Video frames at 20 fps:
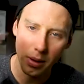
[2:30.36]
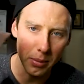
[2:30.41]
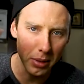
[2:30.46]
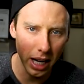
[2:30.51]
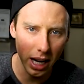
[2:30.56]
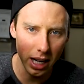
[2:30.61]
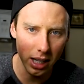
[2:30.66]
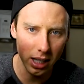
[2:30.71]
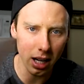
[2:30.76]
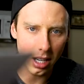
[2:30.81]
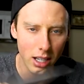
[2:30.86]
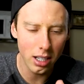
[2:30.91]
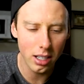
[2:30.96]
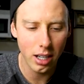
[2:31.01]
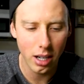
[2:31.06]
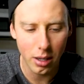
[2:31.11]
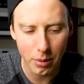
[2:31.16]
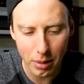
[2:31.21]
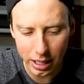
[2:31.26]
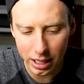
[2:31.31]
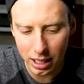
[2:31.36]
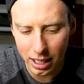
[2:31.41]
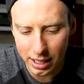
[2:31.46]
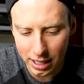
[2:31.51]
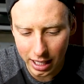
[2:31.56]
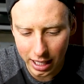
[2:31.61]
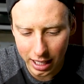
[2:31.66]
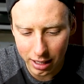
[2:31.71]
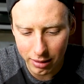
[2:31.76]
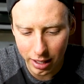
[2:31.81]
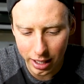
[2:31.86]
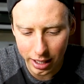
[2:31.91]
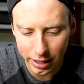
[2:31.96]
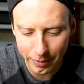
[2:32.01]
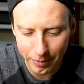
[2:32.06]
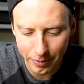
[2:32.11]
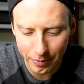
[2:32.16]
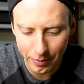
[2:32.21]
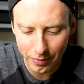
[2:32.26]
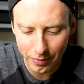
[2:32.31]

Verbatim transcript: From Canada, I recognize the handwriting.